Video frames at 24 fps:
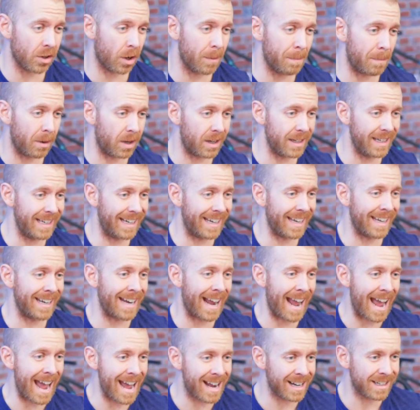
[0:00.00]
our body
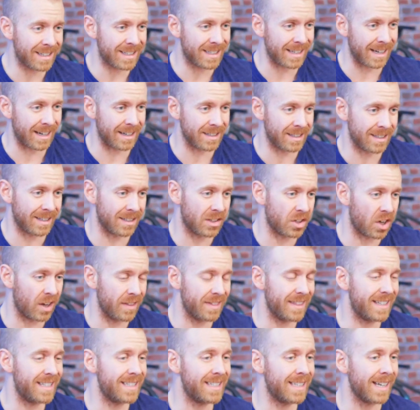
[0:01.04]
can access, it's
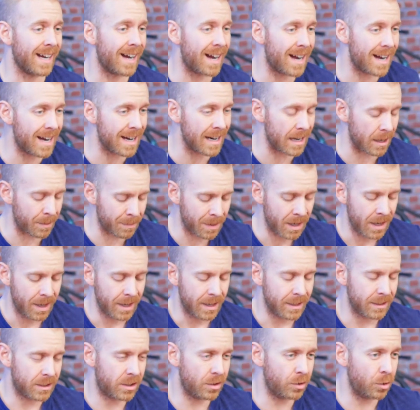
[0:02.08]
got the time
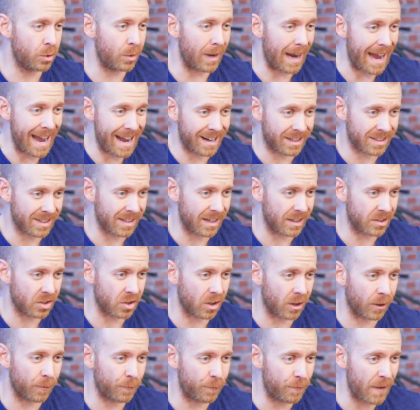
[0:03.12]
to access
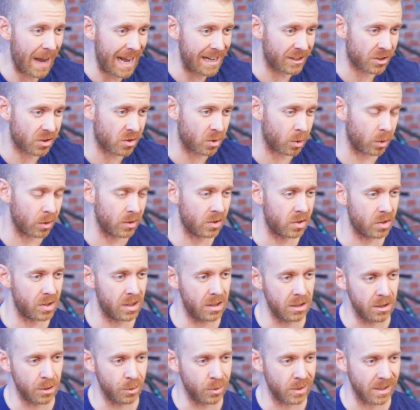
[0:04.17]
our fat stores to
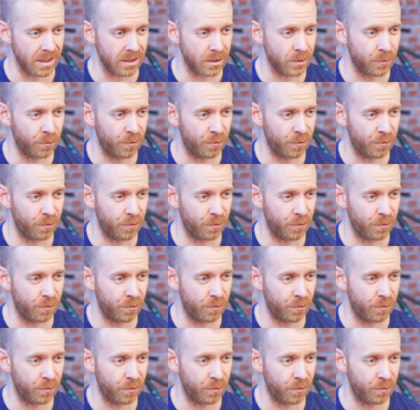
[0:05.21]
use as